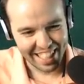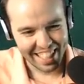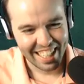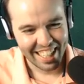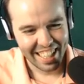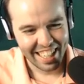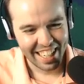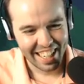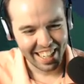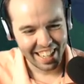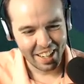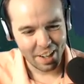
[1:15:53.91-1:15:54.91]
I can't do
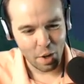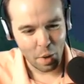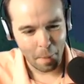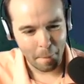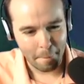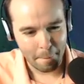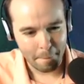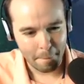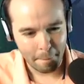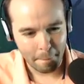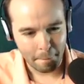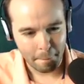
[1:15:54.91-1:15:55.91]
something, because I will do it.